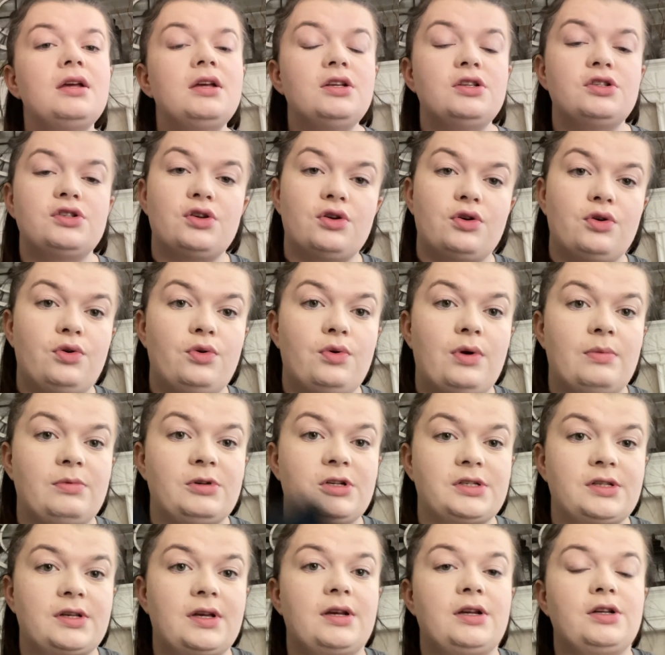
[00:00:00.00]
so I'm
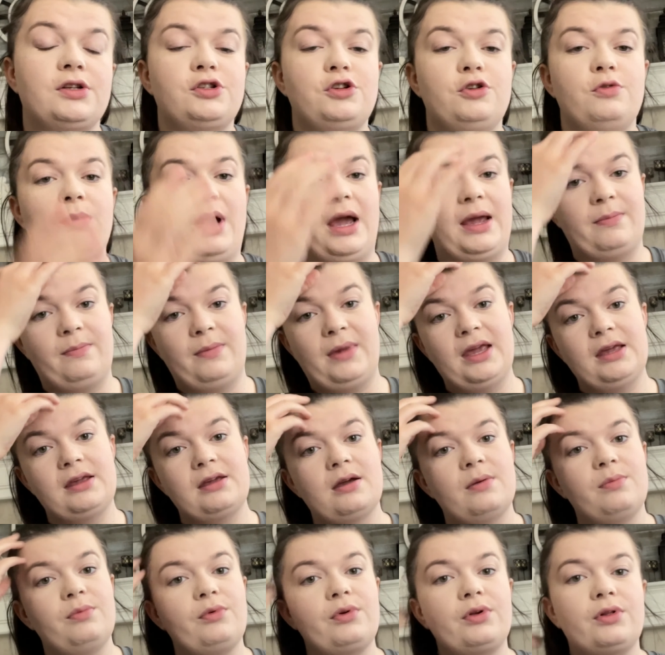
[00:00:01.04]
just gonna do my
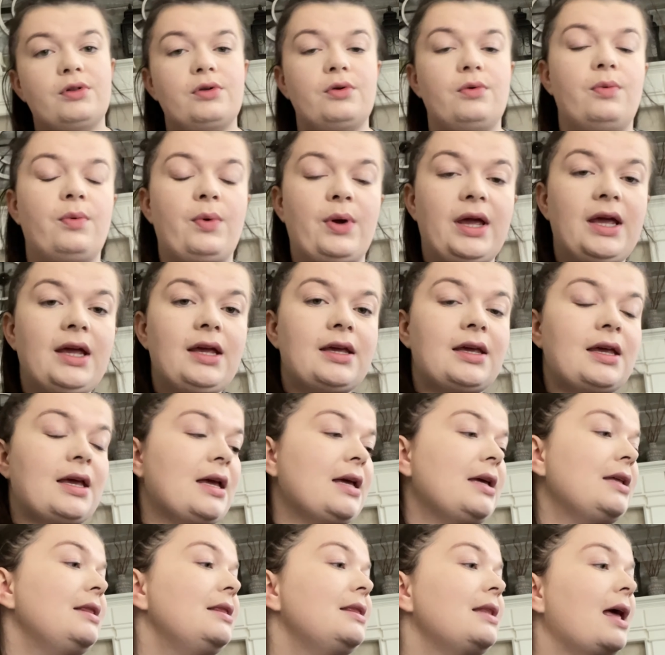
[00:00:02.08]
makeup real quick
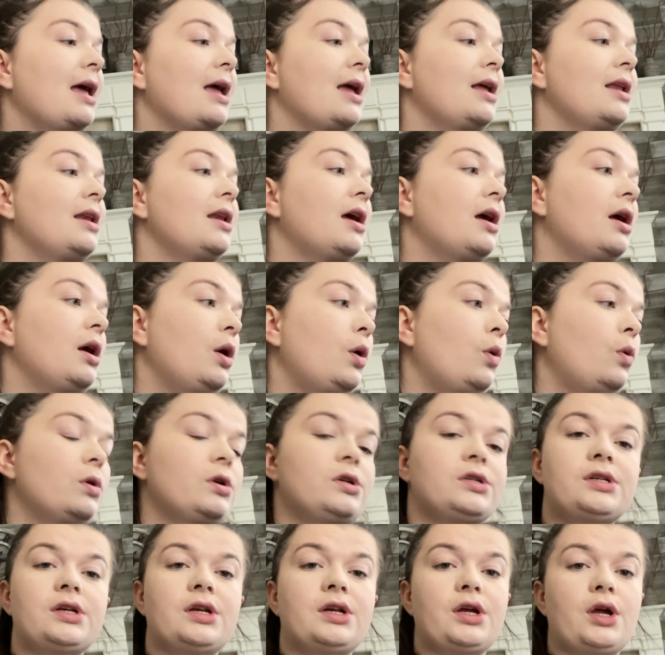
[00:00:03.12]
and then we're
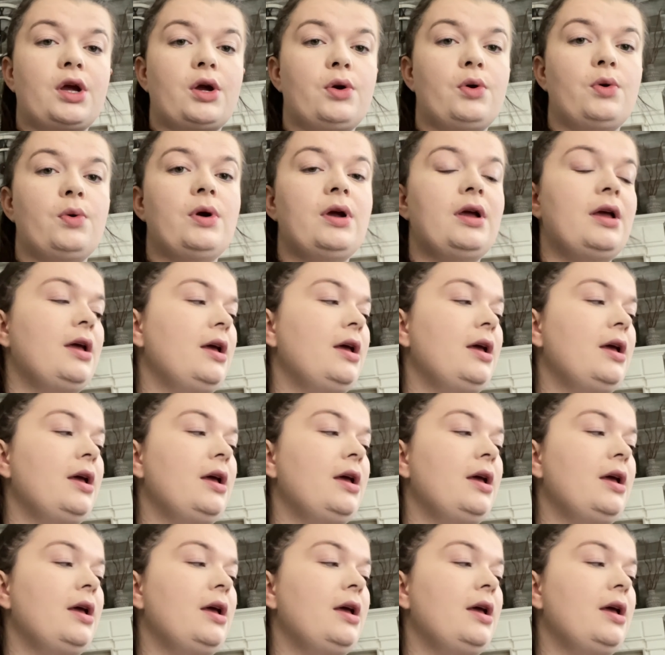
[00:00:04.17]
just gonna go